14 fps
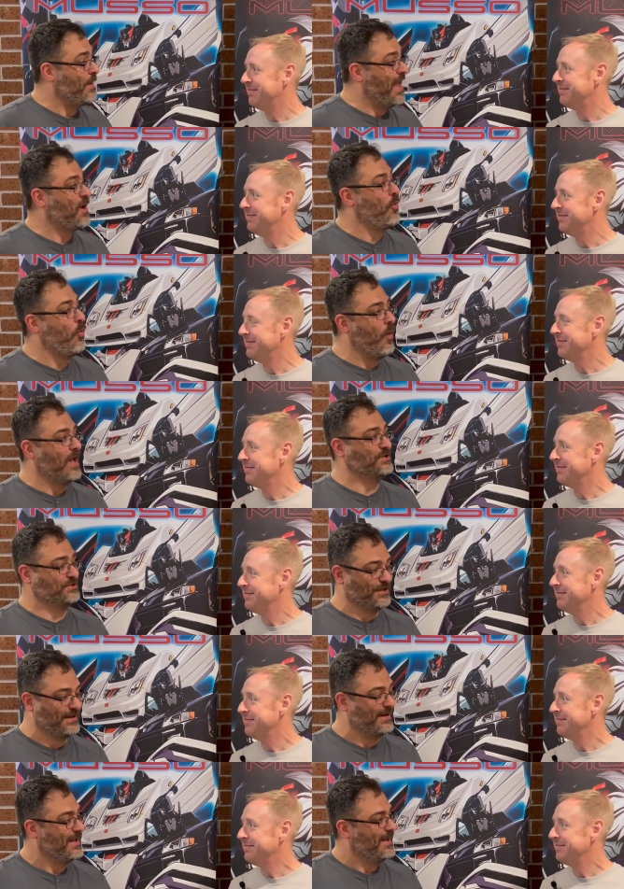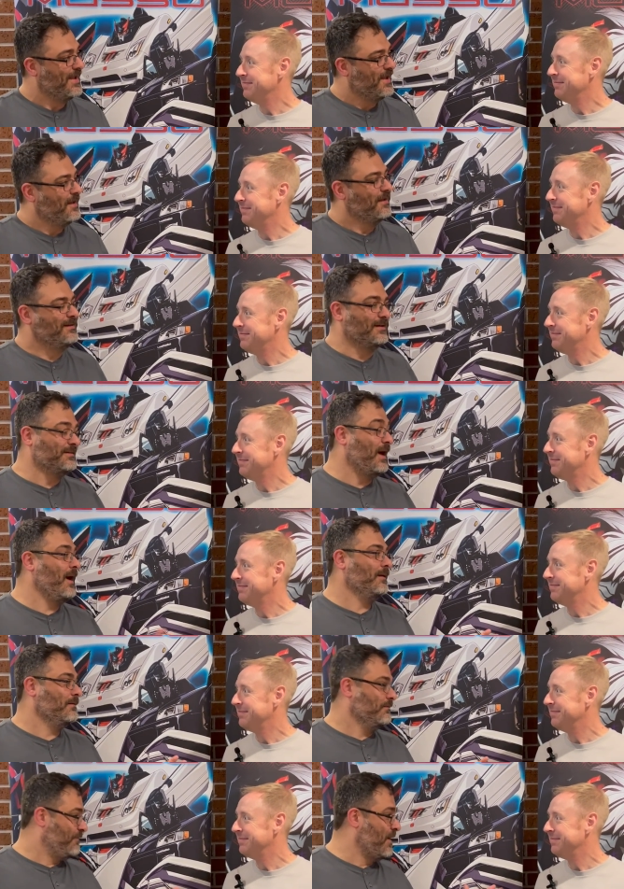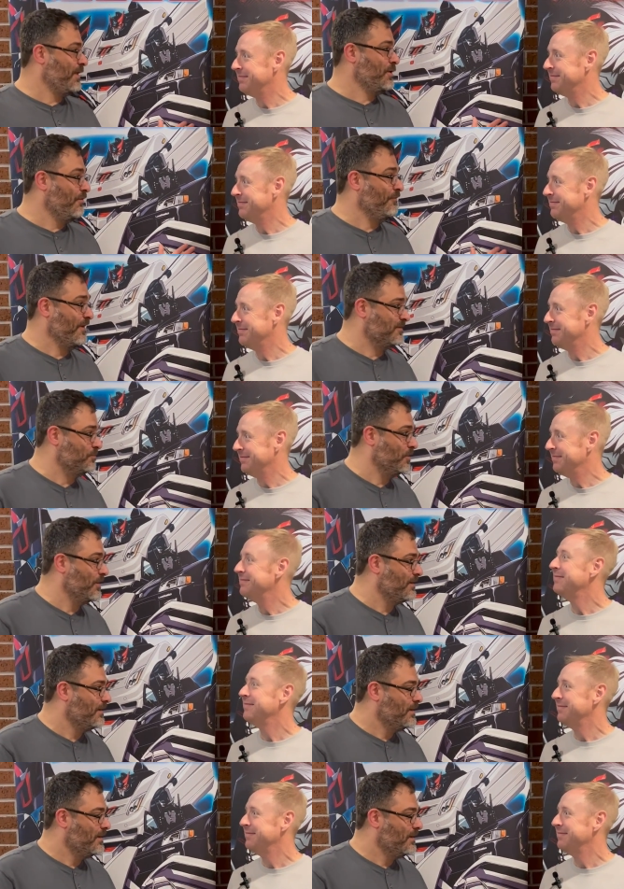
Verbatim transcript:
Speaker 1: big question, because I follow you on Facebook,